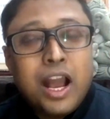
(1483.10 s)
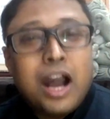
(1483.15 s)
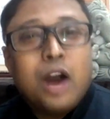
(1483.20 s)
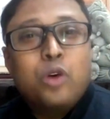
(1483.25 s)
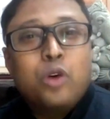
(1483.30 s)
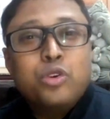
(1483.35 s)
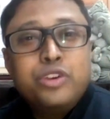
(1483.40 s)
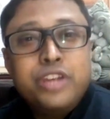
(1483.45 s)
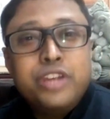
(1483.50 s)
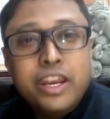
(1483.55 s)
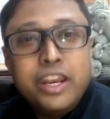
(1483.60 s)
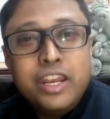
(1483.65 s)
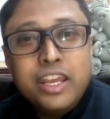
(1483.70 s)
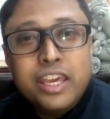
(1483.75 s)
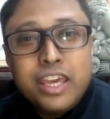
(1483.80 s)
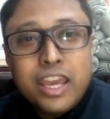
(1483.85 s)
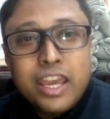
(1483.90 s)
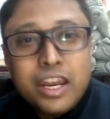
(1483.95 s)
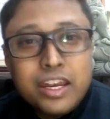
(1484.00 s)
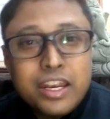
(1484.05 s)
how
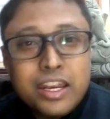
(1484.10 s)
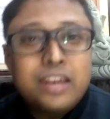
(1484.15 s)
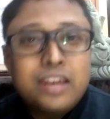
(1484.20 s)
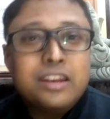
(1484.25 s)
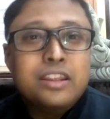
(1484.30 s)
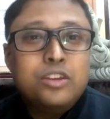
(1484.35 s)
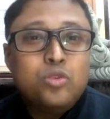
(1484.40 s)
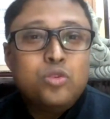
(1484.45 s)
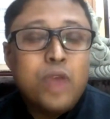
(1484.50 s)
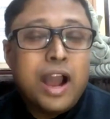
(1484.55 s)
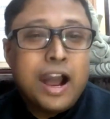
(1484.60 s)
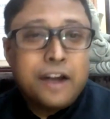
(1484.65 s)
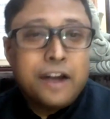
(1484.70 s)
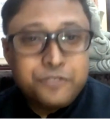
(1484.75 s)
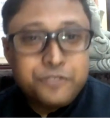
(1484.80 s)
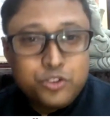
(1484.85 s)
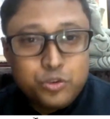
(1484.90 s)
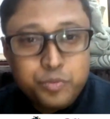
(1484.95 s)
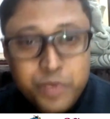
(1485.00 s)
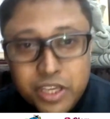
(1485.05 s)
dedicated you
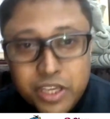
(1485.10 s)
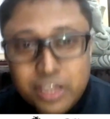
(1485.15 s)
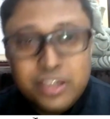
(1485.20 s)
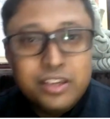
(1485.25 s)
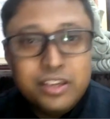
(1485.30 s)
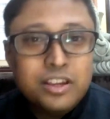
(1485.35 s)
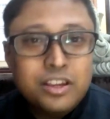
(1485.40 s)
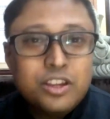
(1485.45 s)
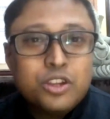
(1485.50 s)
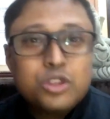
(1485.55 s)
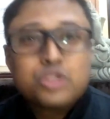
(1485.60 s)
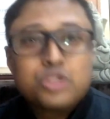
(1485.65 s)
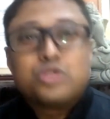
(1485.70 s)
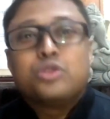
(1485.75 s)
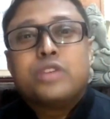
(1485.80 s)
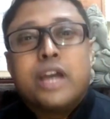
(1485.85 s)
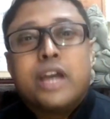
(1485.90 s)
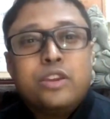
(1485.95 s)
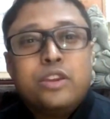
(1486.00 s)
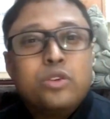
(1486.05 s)
have to be
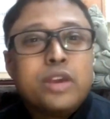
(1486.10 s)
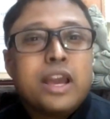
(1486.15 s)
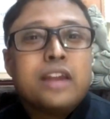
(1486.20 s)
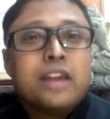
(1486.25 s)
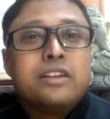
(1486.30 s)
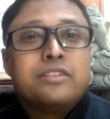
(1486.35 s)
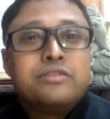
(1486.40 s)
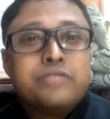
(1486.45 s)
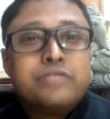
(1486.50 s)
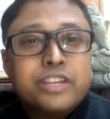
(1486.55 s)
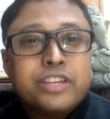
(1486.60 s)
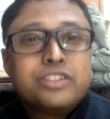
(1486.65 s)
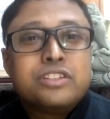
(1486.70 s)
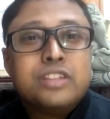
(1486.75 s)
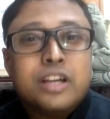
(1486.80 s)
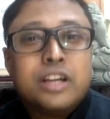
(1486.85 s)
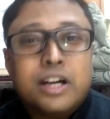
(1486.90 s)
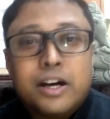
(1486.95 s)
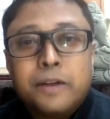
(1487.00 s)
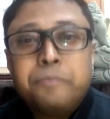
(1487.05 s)
so that you can reach
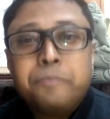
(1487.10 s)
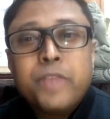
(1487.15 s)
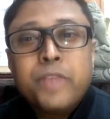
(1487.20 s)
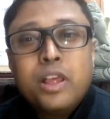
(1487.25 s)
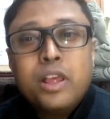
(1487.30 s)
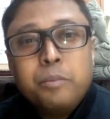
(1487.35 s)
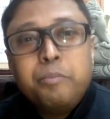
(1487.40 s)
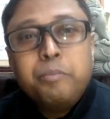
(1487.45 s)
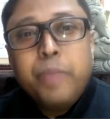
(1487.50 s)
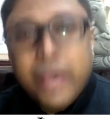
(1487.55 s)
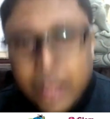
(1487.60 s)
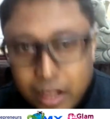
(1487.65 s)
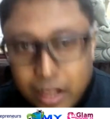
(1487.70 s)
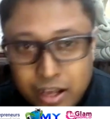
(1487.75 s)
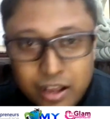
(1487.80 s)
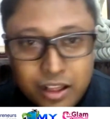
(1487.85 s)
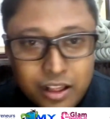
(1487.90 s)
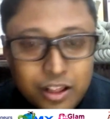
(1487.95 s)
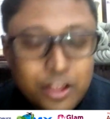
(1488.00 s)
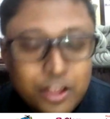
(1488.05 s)
the peak.
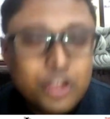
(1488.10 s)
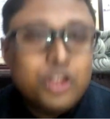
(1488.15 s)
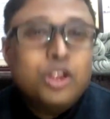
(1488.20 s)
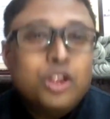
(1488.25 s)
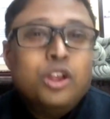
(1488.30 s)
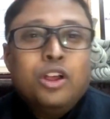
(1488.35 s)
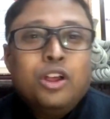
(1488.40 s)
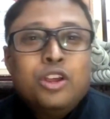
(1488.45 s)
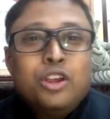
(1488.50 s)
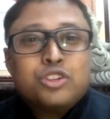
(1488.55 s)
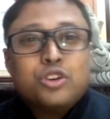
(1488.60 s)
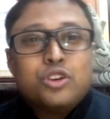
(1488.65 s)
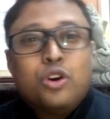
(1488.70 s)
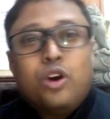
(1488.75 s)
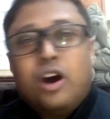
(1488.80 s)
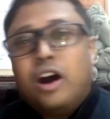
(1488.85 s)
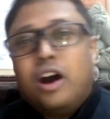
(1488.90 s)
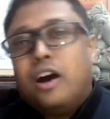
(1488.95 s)
So